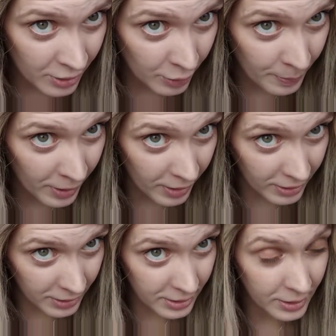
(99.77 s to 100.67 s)
your
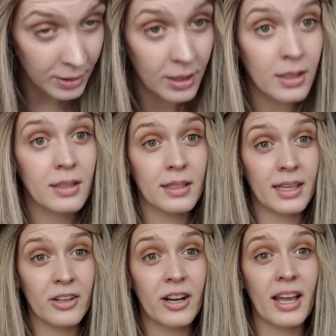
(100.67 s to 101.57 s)
part look
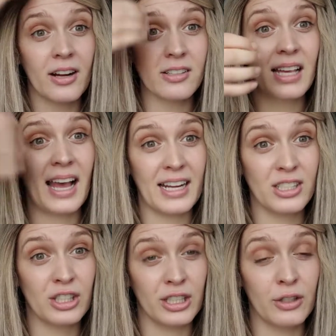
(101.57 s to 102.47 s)
like your hair is
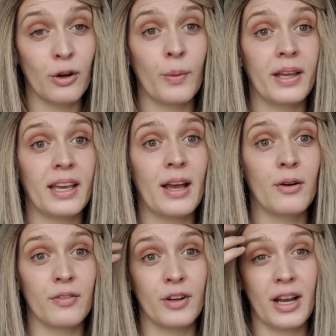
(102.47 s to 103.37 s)
actually growing
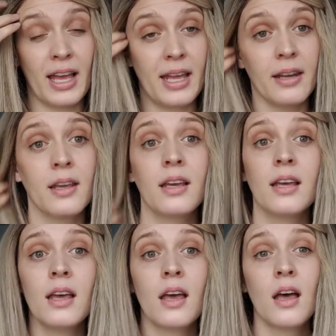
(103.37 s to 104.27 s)
out of your head.
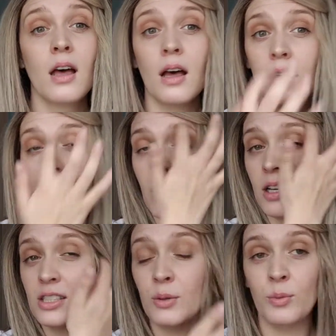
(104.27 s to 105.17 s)

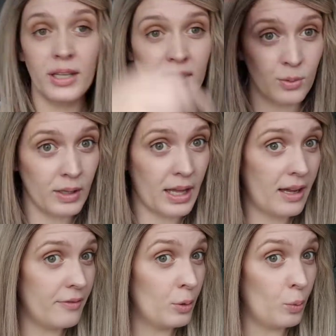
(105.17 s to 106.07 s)
Costume wigs will
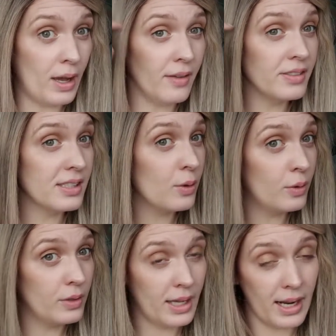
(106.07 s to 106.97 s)
have the wefts that
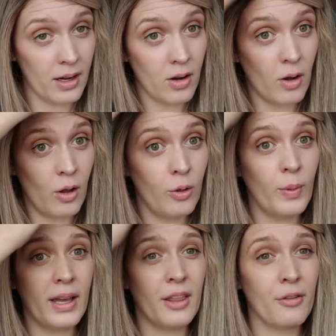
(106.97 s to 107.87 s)
hold the hair all the
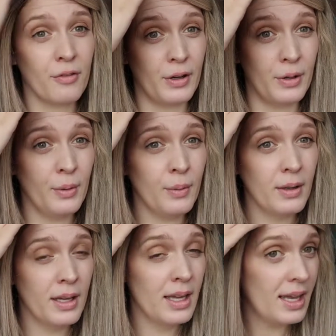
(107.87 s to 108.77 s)
way through,
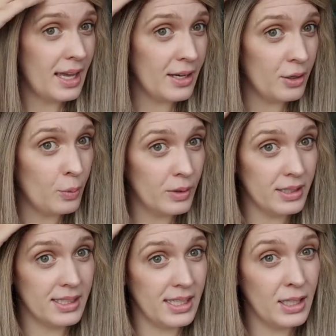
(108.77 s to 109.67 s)
and you will
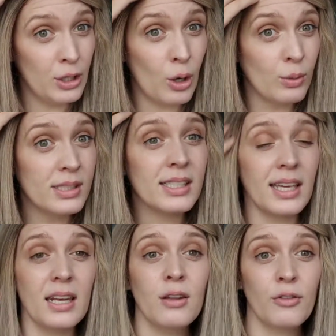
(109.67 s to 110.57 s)
see no
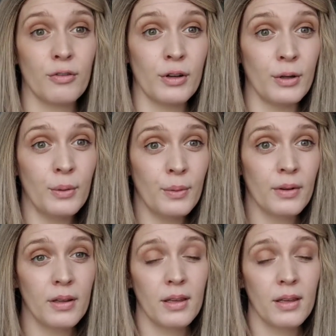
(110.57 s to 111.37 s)
skin through.